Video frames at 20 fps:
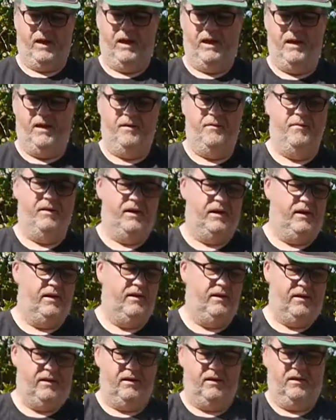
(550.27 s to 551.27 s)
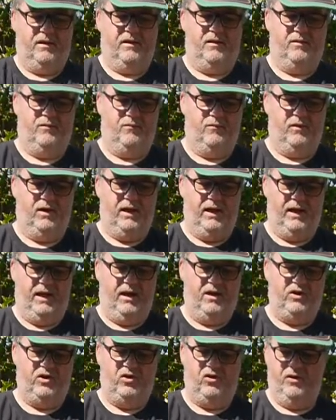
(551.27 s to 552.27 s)
Um, and I
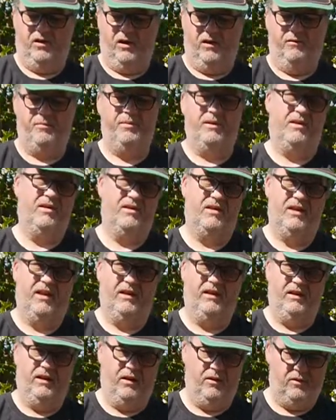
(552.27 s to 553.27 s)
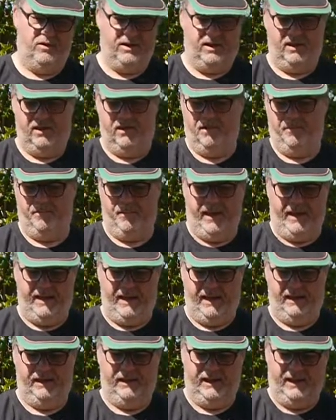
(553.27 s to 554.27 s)
really I should have because I didn't use it in the
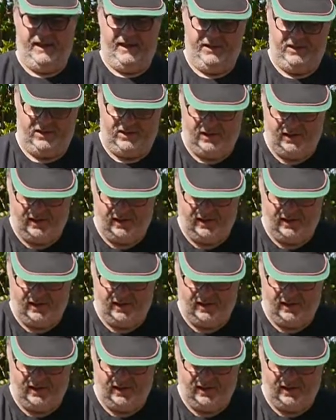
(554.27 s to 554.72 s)
back end of last